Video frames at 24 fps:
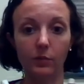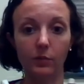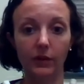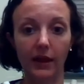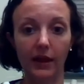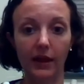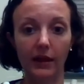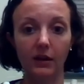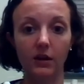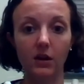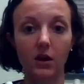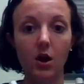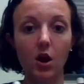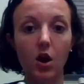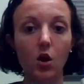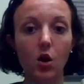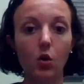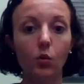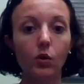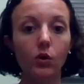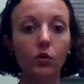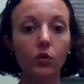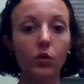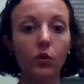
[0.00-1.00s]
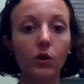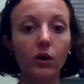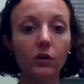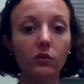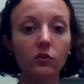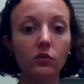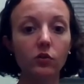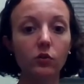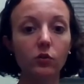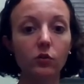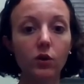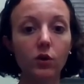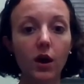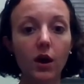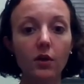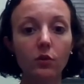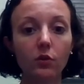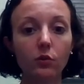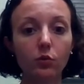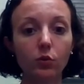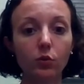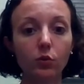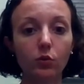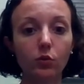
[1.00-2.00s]
plane, we're going to cut
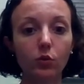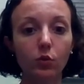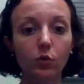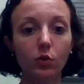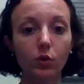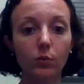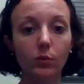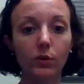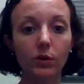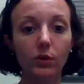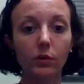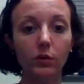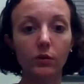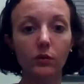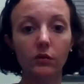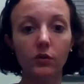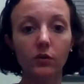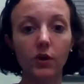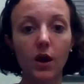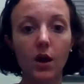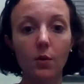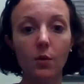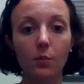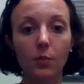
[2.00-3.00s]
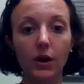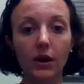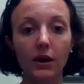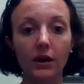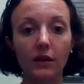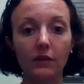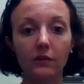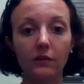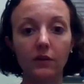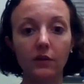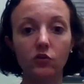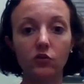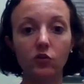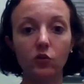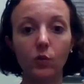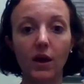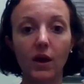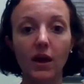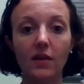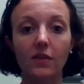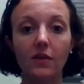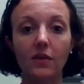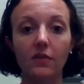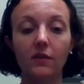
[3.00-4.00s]
through the orbitals, but in such a
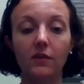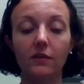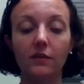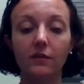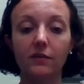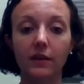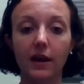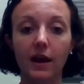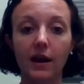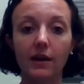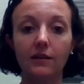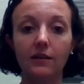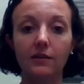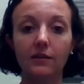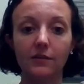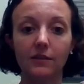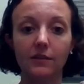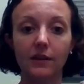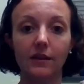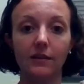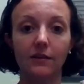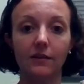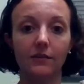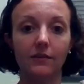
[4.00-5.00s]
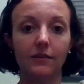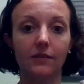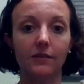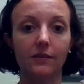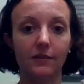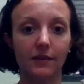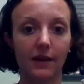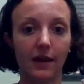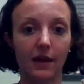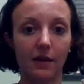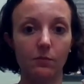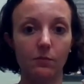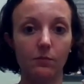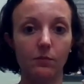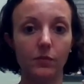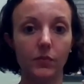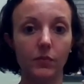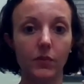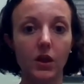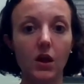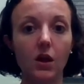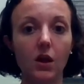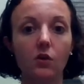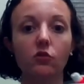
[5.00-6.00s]
way that the sign stays the same.
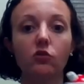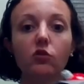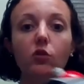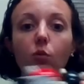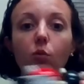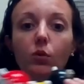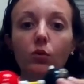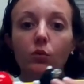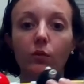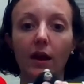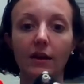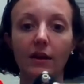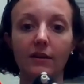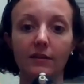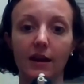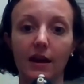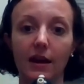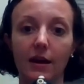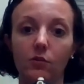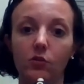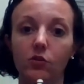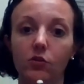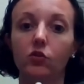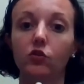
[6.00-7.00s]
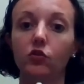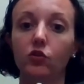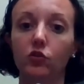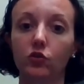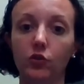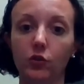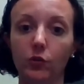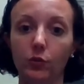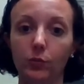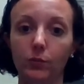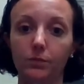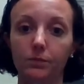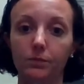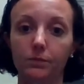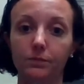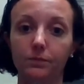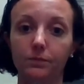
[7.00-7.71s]
So we'll write down 2.